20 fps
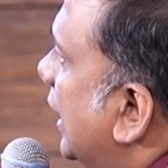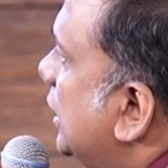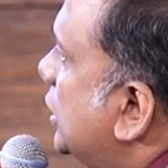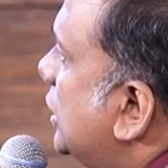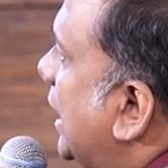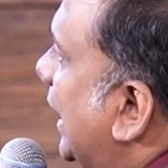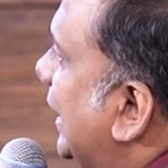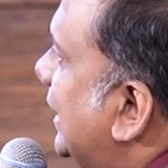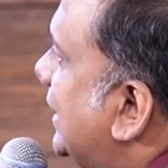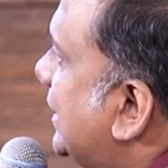
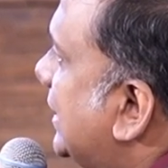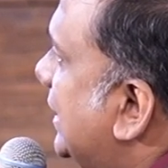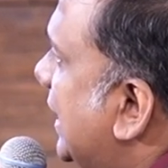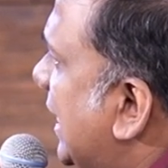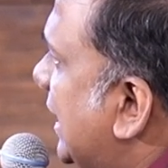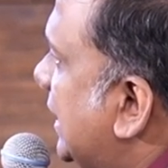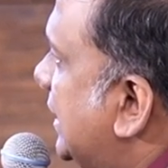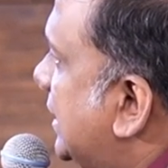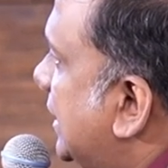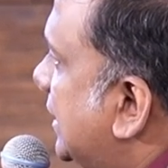Child
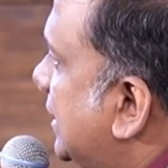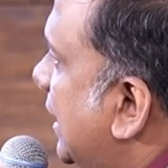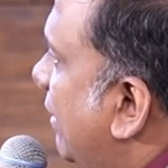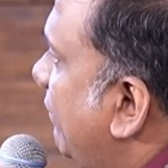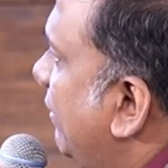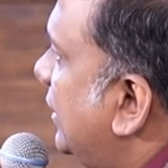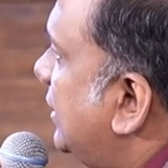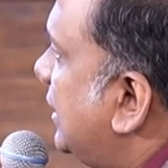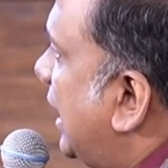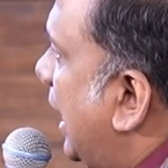sneezed
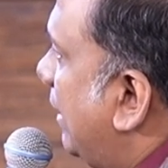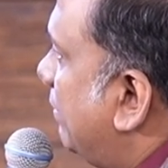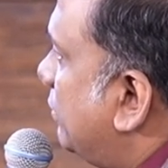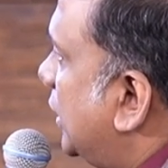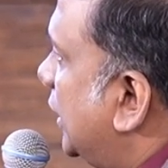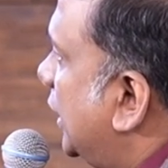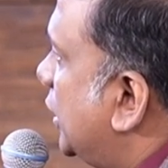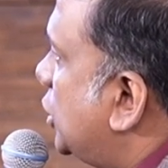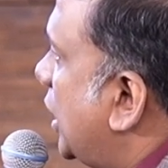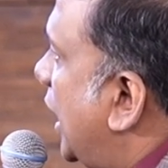7 times
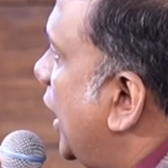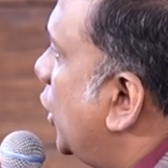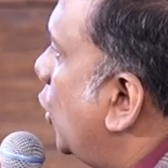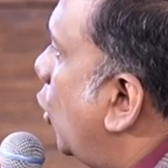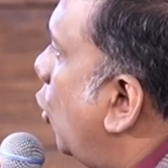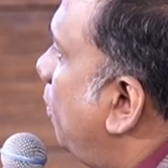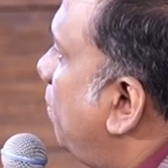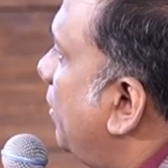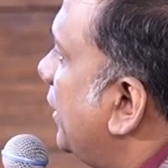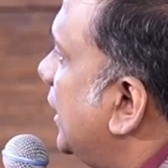and the child
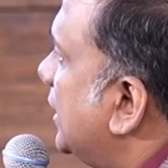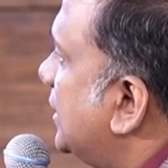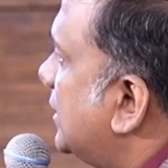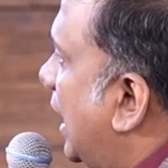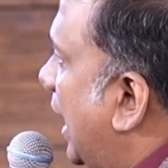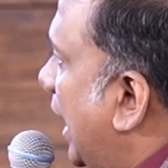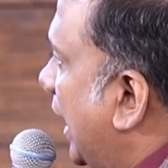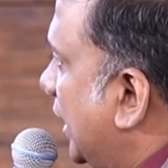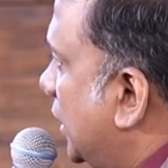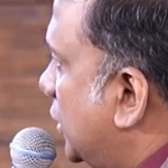opened his
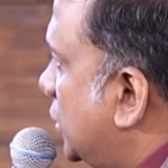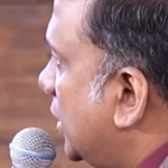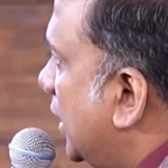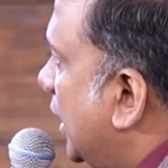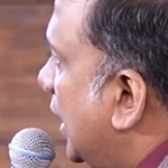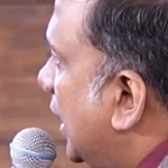eyes.